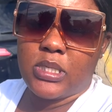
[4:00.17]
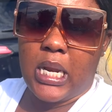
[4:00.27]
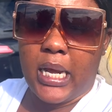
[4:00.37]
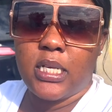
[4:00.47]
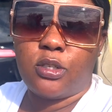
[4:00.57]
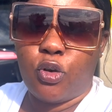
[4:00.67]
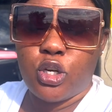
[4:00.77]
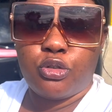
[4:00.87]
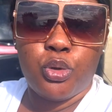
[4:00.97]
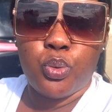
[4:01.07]
like his first
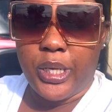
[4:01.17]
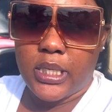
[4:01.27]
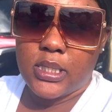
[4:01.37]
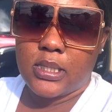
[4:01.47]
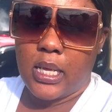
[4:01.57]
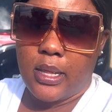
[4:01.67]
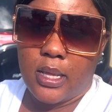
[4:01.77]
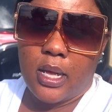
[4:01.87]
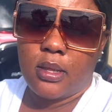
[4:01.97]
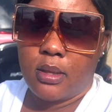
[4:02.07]
few weeks, and
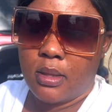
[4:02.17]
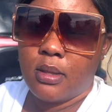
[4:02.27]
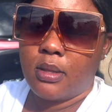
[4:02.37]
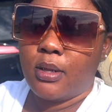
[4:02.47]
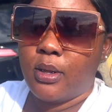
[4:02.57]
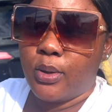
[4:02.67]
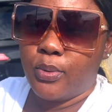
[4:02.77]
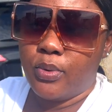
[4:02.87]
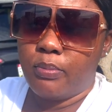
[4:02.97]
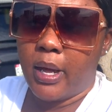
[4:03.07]
then
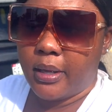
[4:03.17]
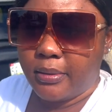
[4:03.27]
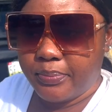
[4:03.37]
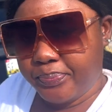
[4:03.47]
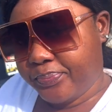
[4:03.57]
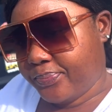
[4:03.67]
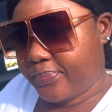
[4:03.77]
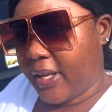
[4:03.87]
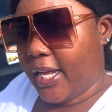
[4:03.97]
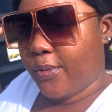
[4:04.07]
we met.
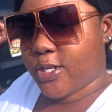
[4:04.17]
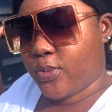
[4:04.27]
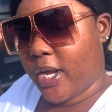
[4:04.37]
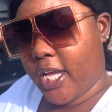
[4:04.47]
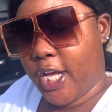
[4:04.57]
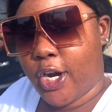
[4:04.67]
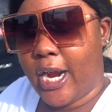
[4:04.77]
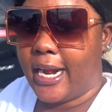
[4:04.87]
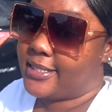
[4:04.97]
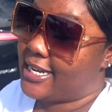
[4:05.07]
He was working here
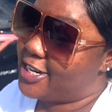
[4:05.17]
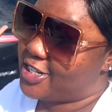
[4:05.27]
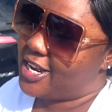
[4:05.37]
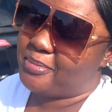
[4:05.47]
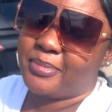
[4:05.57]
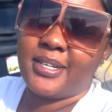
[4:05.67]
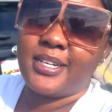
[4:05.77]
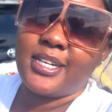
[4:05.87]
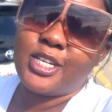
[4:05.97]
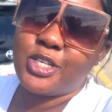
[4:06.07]
at the tire shop.
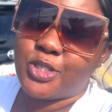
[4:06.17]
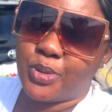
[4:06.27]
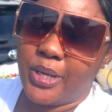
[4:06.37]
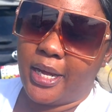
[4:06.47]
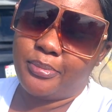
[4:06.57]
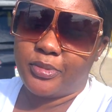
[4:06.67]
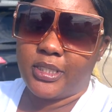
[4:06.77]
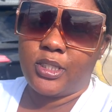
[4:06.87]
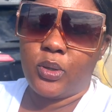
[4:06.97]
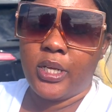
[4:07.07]
So yeah,
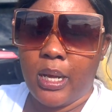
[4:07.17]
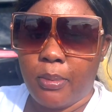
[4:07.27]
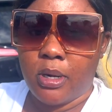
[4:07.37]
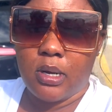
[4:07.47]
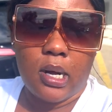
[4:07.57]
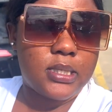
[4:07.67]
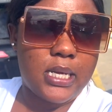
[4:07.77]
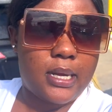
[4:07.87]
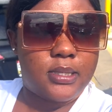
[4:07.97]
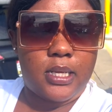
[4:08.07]
so he kept good
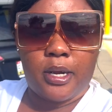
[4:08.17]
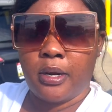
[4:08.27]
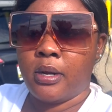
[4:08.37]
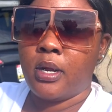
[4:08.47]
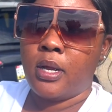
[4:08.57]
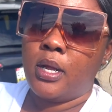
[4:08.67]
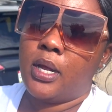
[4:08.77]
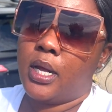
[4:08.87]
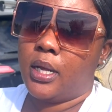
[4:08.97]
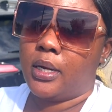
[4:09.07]
contacts there,
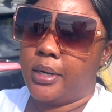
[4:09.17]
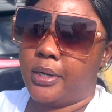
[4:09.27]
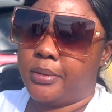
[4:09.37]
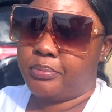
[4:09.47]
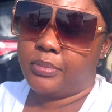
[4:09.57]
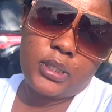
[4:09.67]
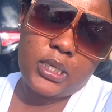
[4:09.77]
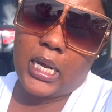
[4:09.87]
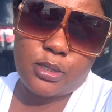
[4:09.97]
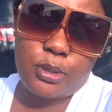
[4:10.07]
and he
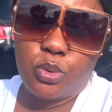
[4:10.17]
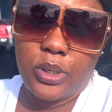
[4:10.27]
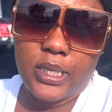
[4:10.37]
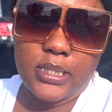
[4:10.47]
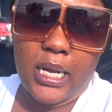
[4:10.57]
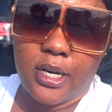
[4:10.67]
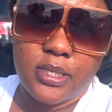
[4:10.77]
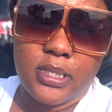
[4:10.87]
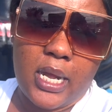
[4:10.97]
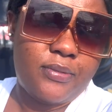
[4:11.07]
has been doing his tires
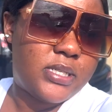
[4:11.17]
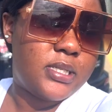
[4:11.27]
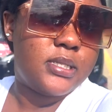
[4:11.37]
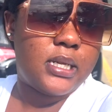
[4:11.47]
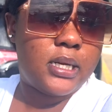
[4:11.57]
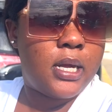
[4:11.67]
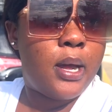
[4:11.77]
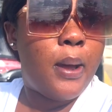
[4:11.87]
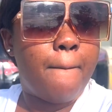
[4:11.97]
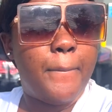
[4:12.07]
there ever since then.
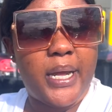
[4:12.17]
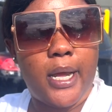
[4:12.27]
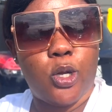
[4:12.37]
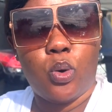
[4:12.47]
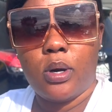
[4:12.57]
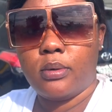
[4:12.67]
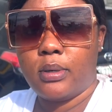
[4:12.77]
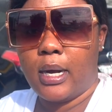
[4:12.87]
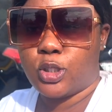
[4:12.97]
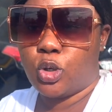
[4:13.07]
But yeah, y'all,
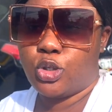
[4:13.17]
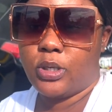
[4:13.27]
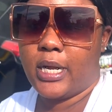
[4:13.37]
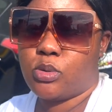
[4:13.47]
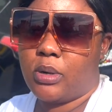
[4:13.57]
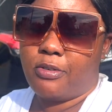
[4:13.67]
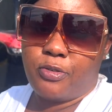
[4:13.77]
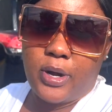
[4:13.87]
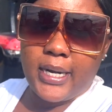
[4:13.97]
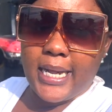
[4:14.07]
I'll talk to you guys when our
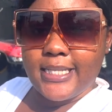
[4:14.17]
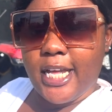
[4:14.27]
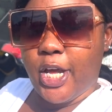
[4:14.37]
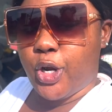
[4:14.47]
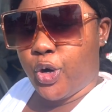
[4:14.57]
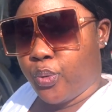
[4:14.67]
friend gets here.